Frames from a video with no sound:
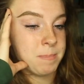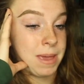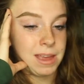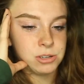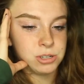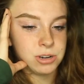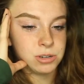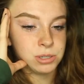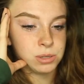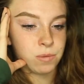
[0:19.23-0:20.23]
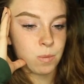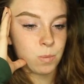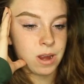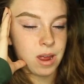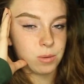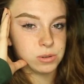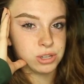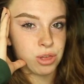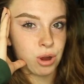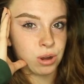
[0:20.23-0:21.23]
pictures from when I
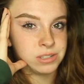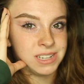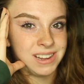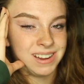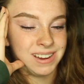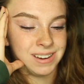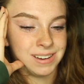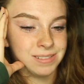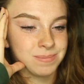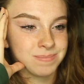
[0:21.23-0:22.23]
was 13.